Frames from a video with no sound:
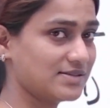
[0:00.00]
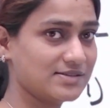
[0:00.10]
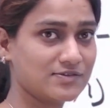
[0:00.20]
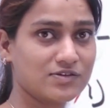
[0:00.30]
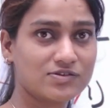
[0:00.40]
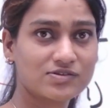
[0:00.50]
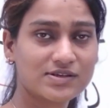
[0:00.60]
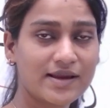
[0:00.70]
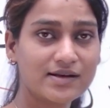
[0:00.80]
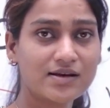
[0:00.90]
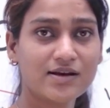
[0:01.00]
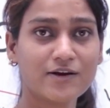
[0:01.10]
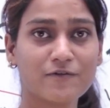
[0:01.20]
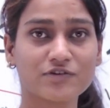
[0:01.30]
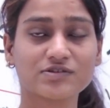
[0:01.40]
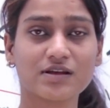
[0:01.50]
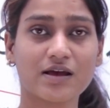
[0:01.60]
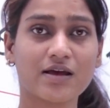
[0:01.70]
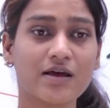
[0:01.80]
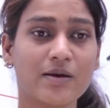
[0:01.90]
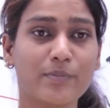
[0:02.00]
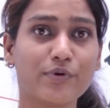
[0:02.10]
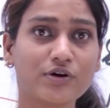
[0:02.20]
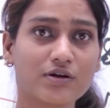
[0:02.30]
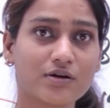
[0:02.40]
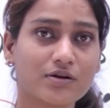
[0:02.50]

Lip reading: So the society need was put